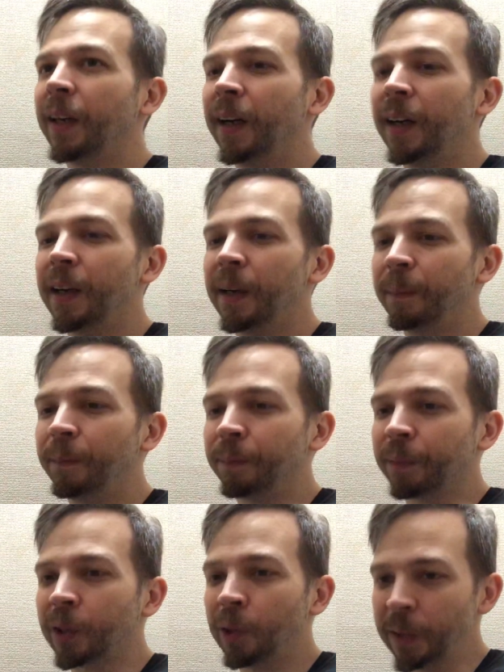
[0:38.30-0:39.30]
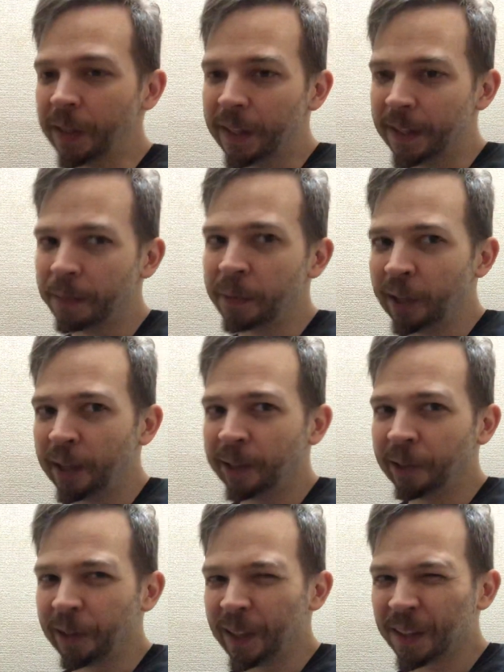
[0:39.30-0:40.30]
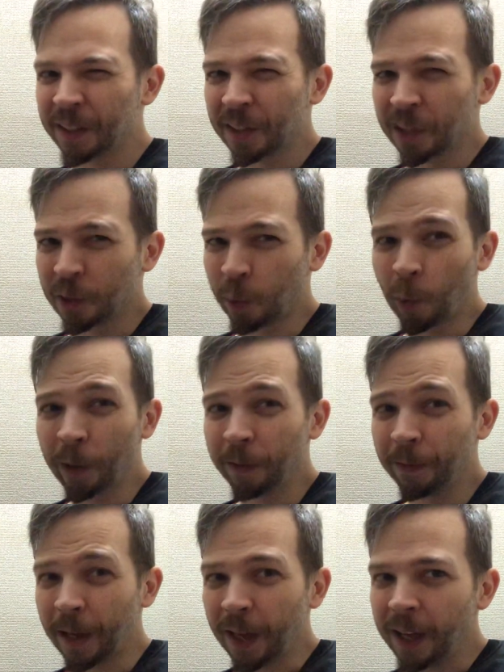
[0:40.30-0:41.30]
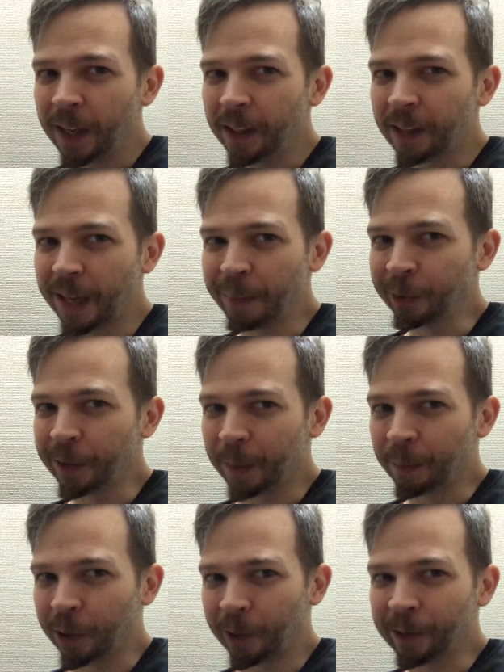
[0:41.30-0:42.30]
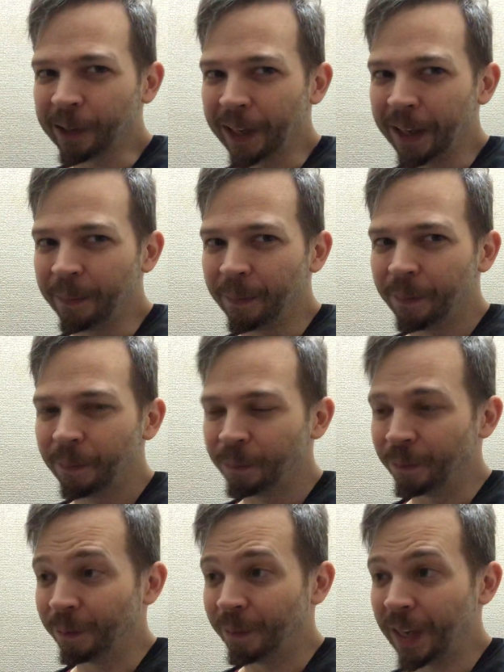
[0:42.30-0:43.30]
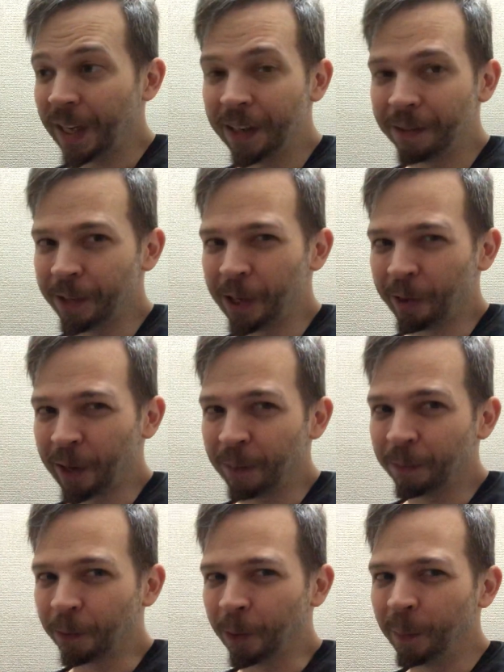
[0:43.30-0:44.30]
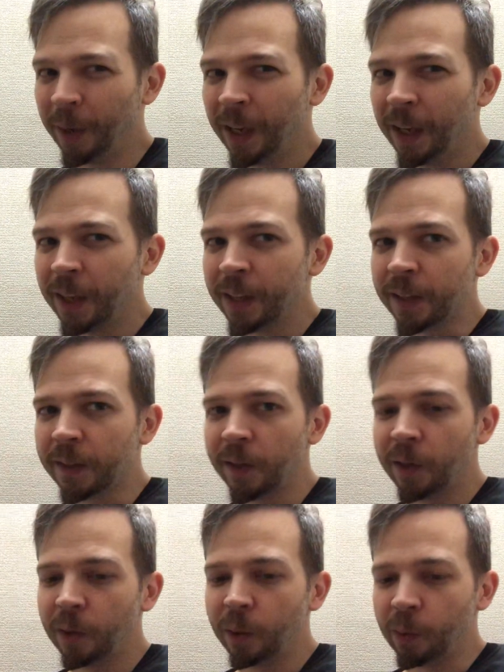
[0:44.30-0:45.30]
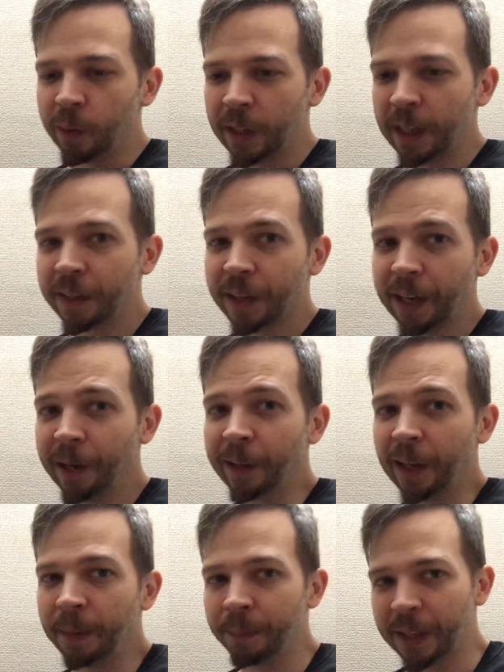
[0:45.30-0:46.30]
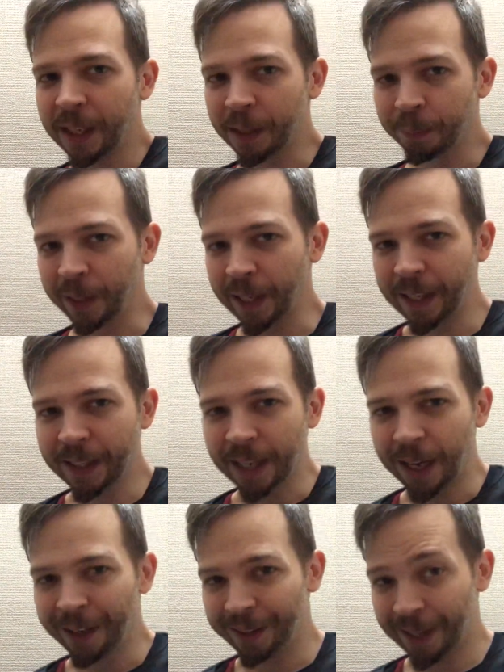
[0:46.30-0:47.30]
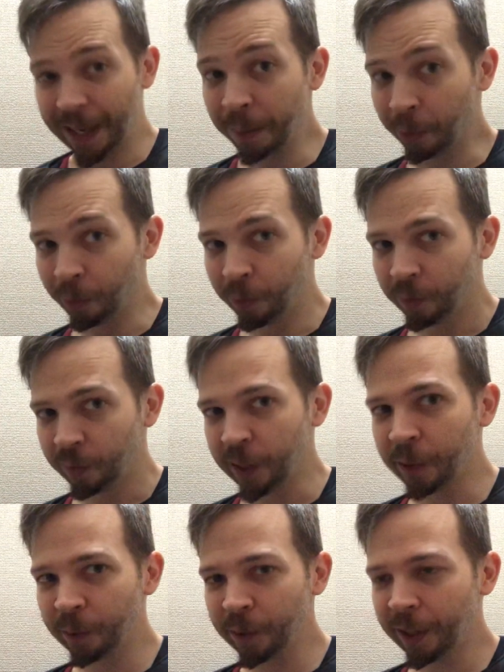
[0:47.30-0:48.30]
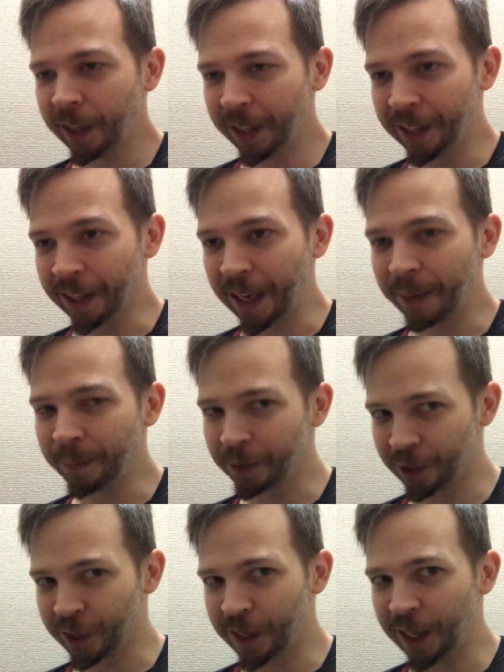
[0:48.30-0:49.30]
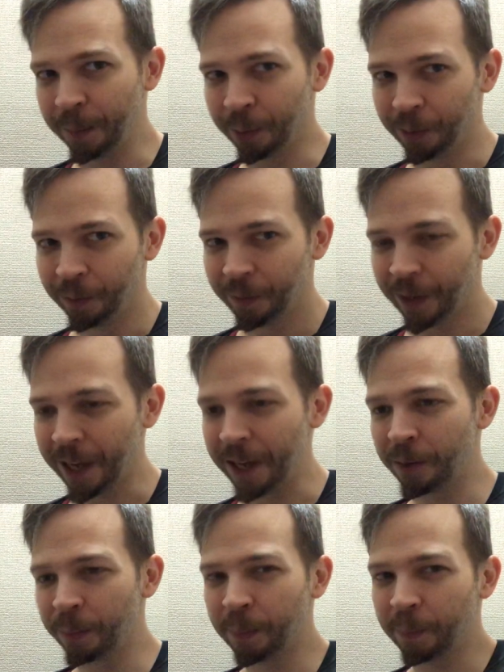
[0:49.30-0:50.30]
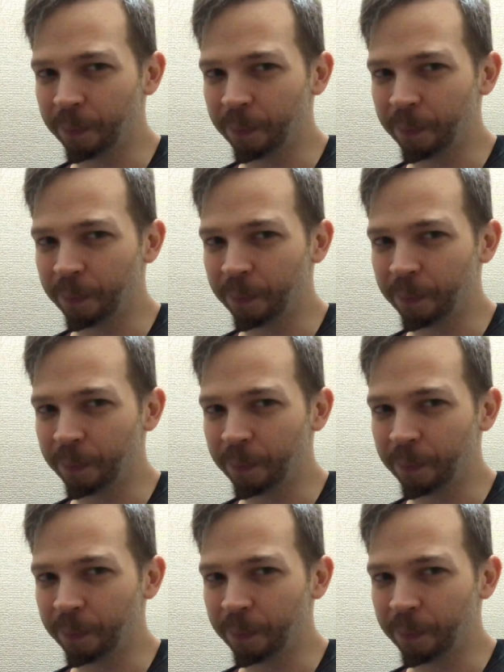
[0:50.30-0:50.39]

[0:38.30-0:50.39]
Cultist Simulator is sort of a tabletop card game in a video game form. So the entire game takes place on a table. Literally in the game, there's a table, and